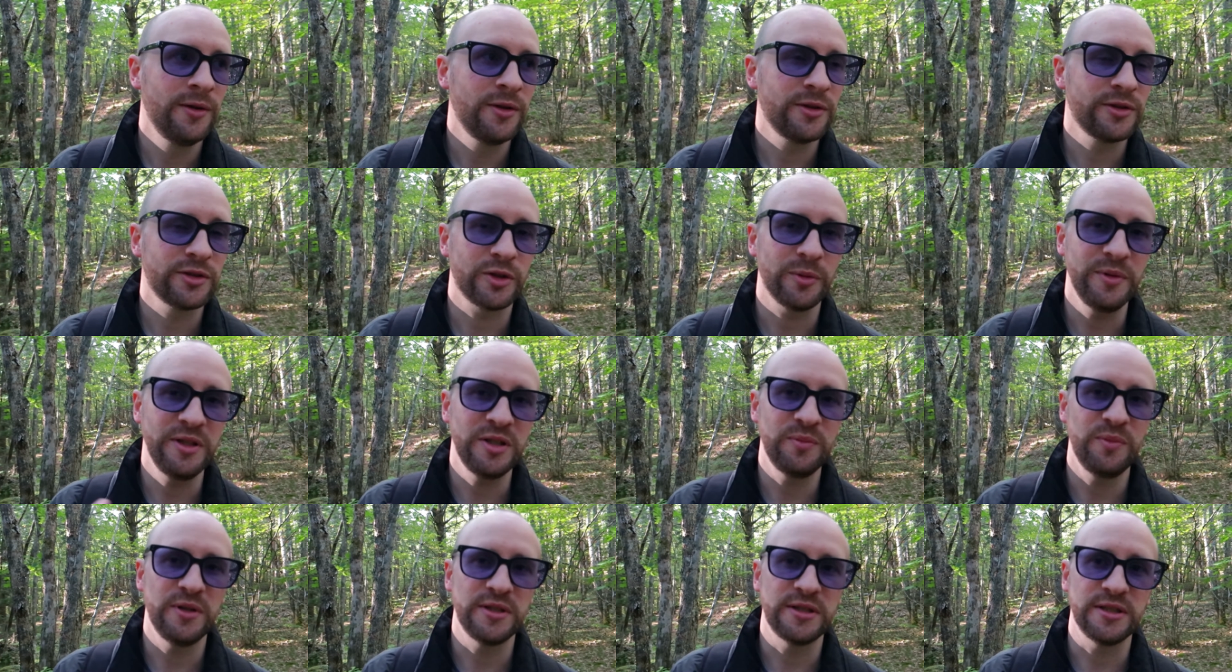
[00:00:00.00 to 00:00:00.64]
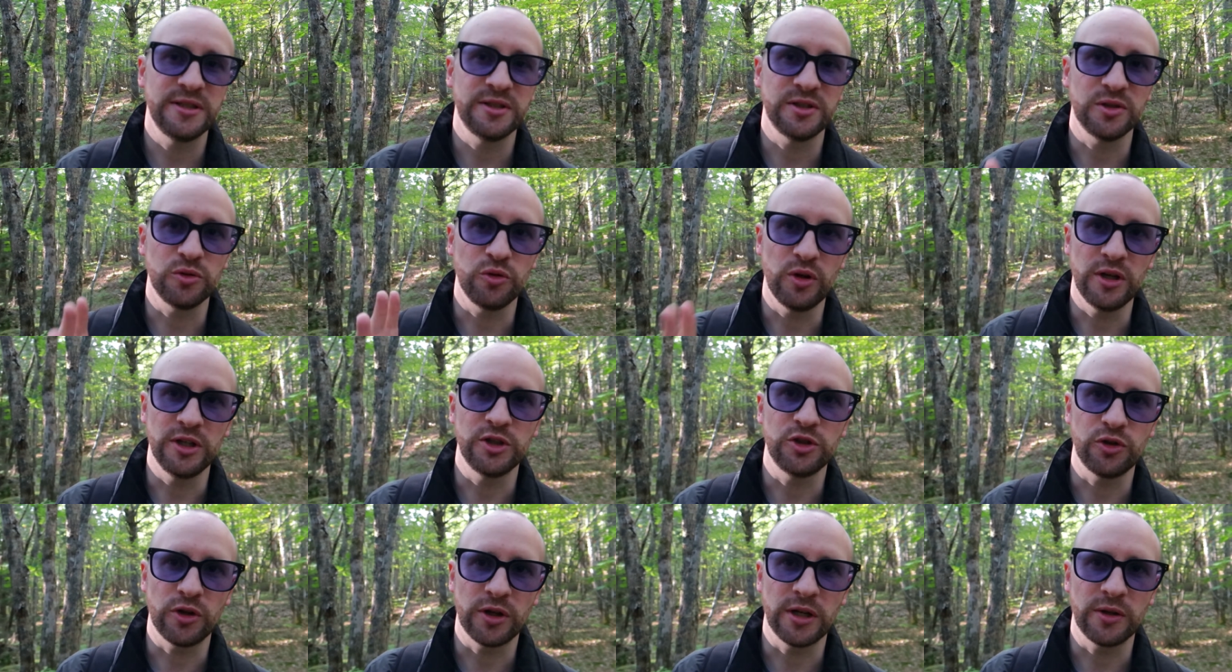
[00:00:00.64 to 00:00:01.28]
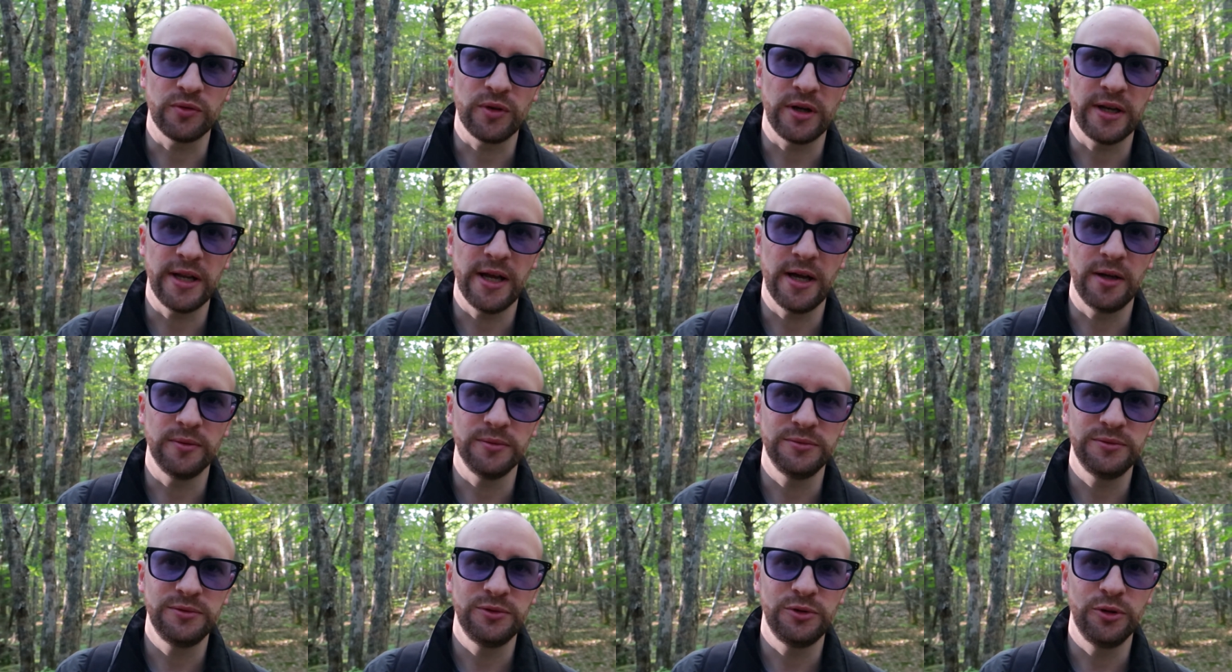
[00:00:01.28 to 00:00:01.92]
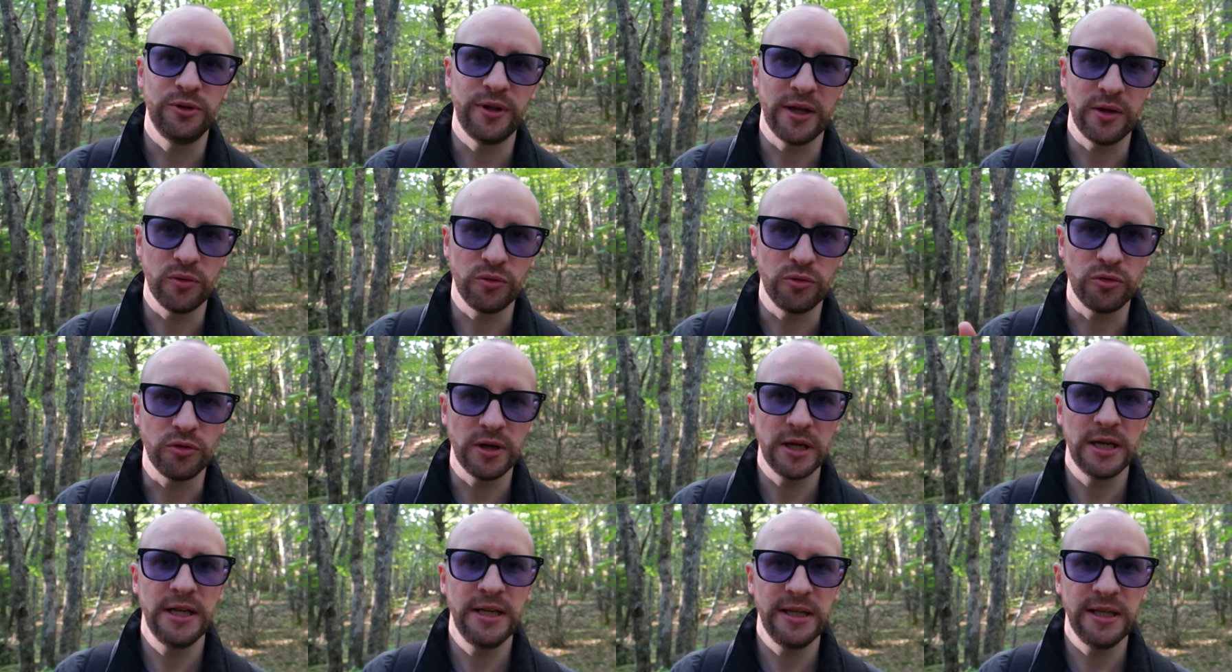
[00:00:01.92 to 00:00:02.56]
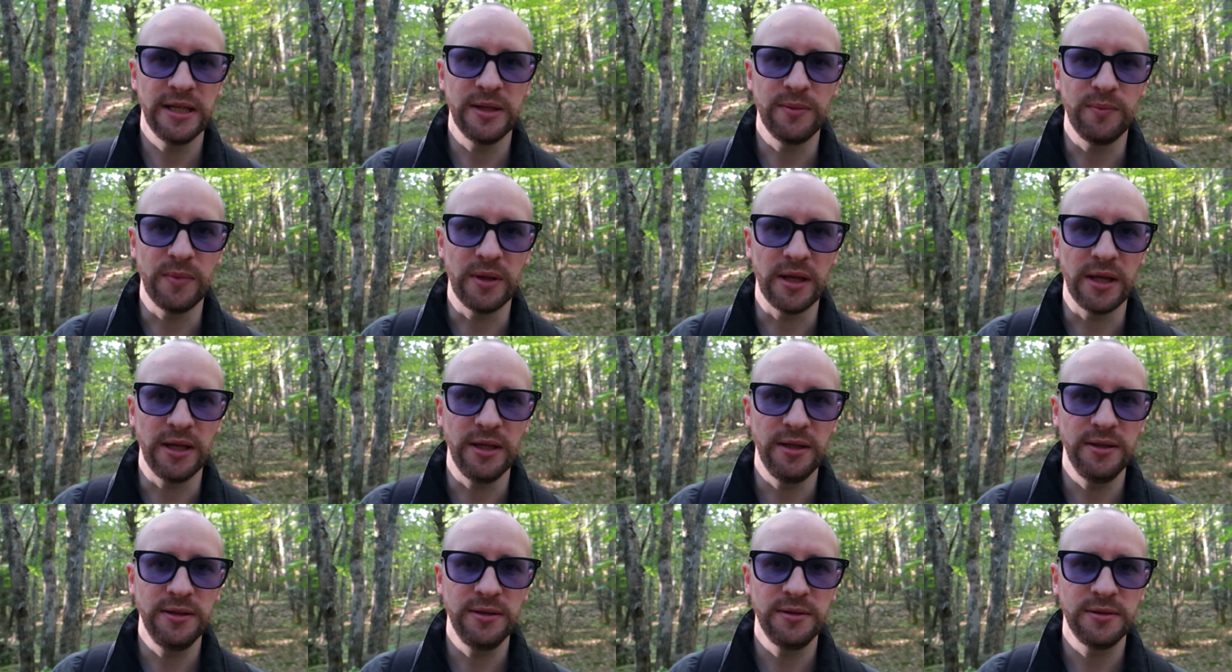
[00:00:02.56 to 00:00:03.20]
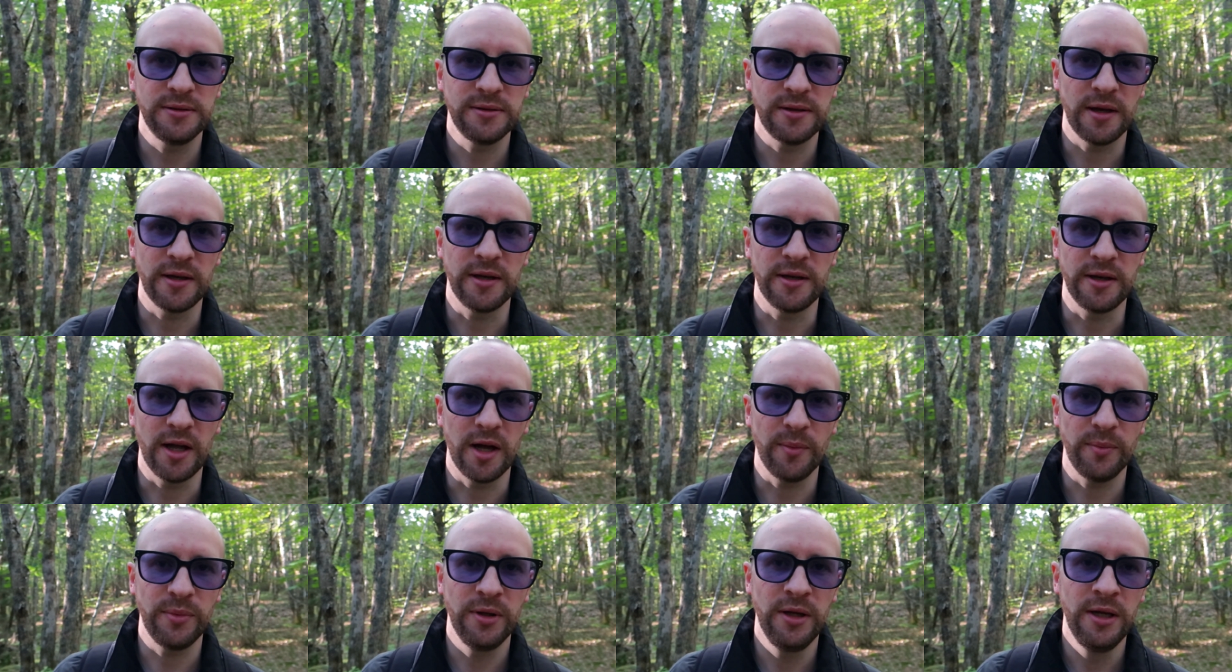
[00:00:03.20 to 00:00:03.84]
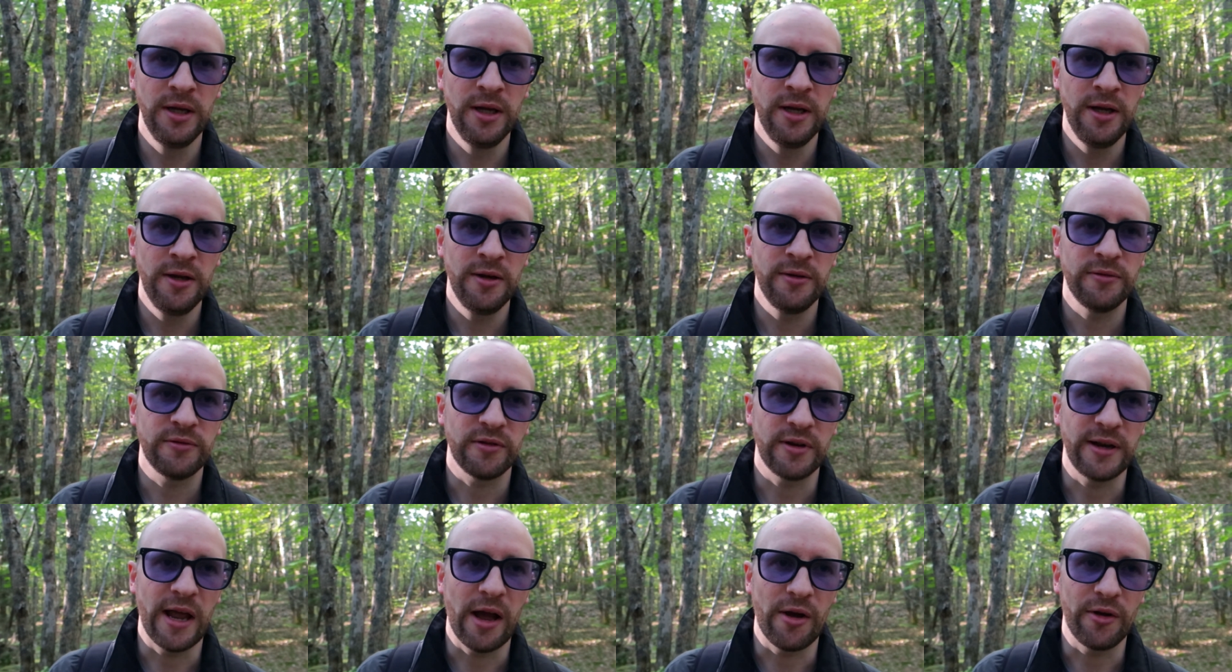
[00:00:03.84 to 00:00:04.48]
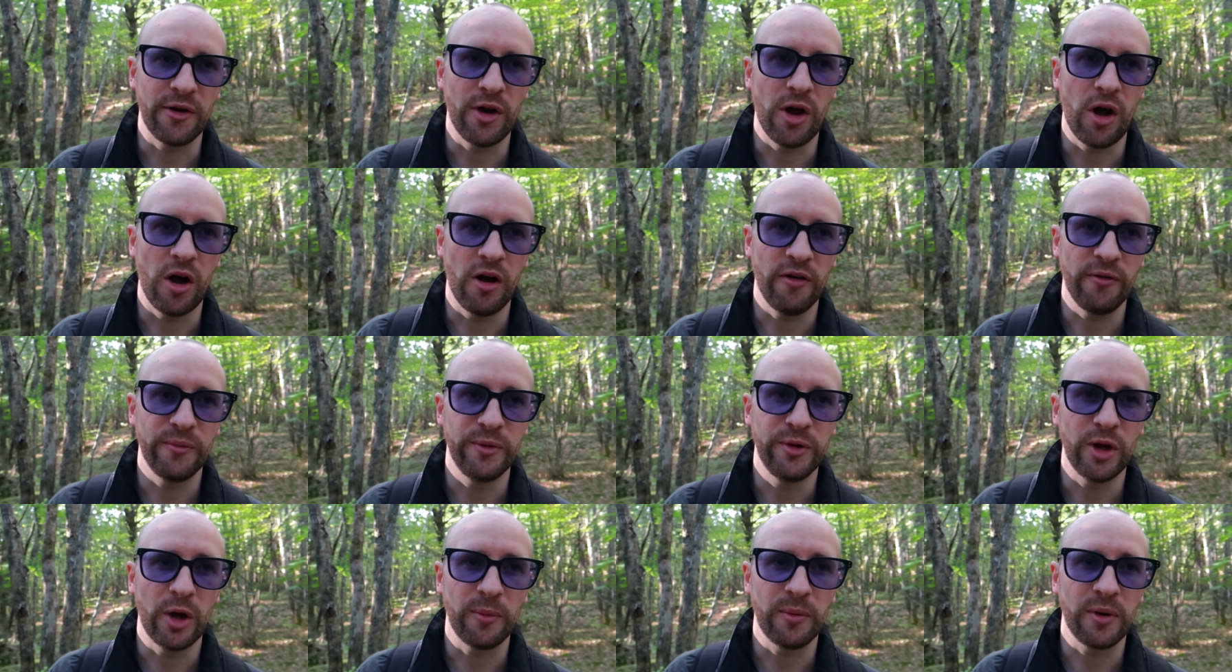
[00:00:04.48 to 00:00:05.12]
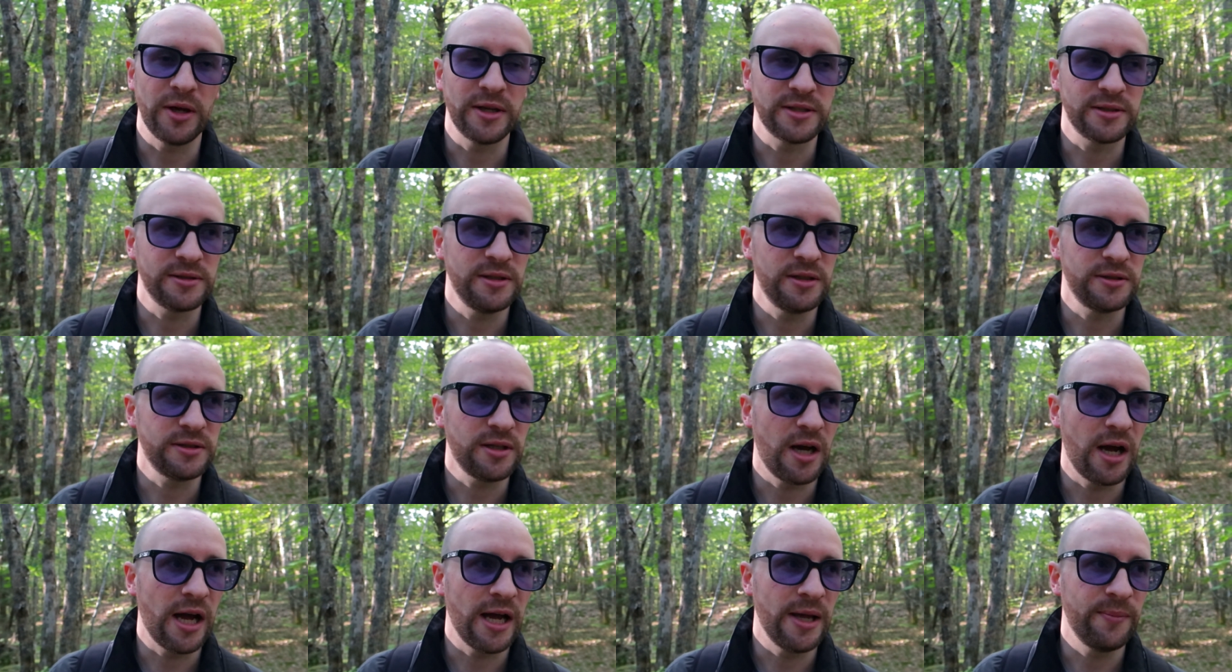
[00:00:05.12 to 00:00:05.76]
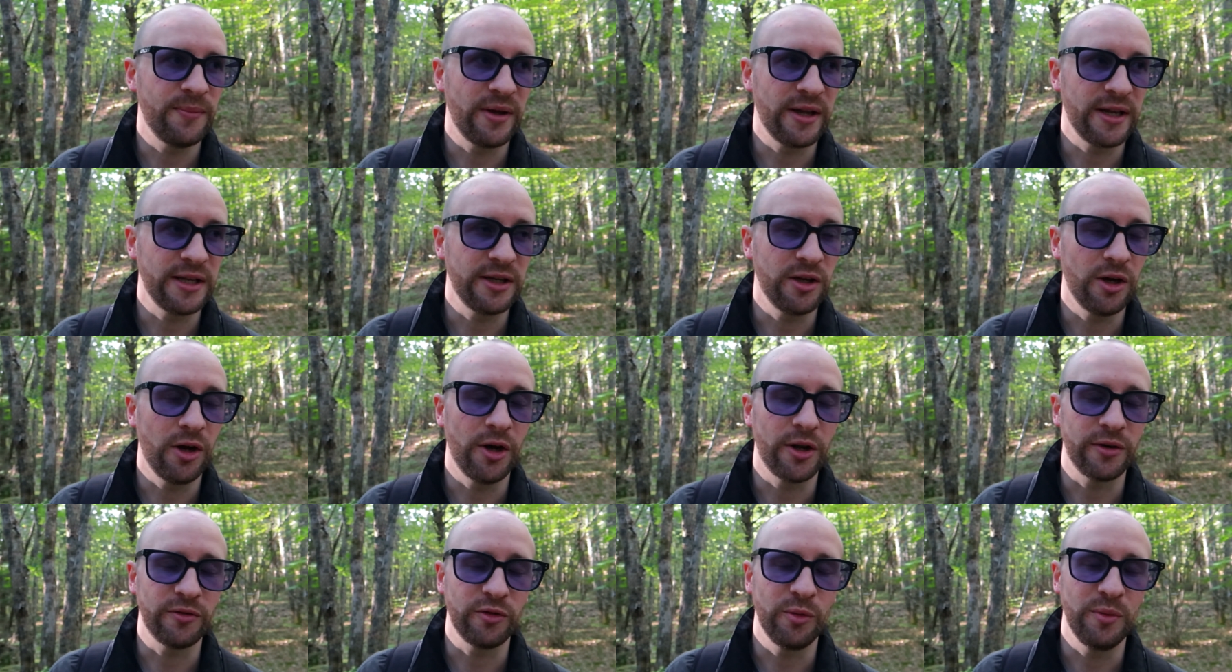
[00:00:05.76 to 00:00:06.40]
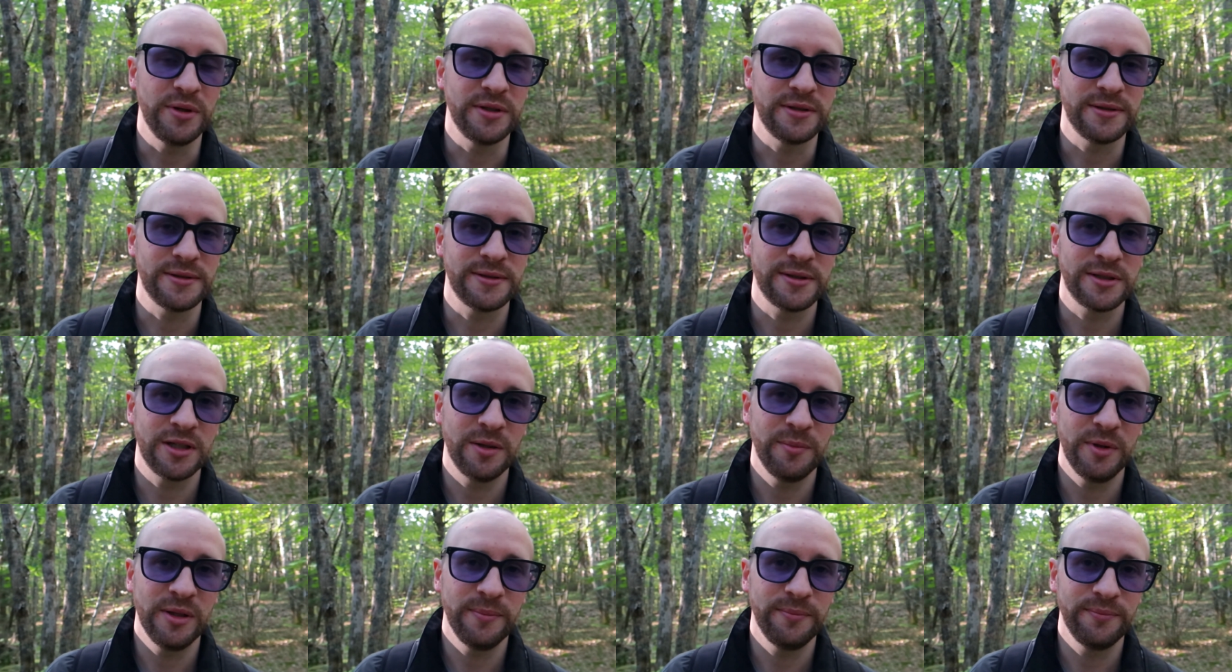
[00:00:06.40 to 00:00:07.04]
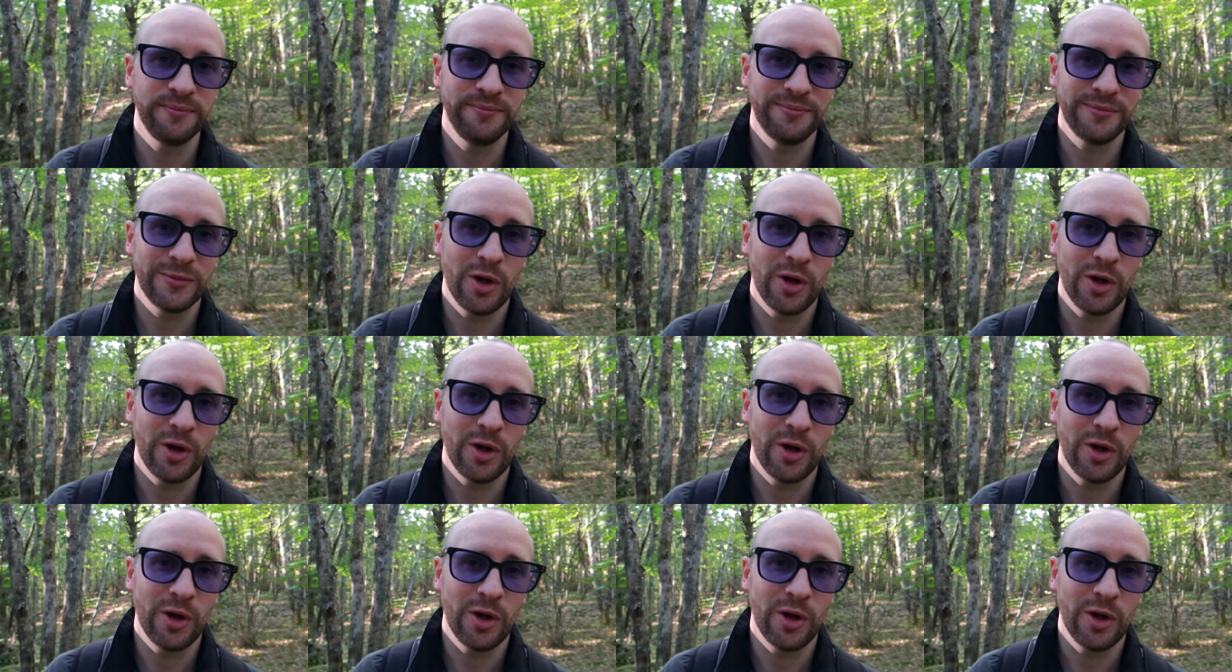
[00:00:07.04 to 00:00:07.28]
some of these businesses are really struggling right now. Do they really need me turning up for an hour and a half, monopolizing their time, making it harder for business to come in,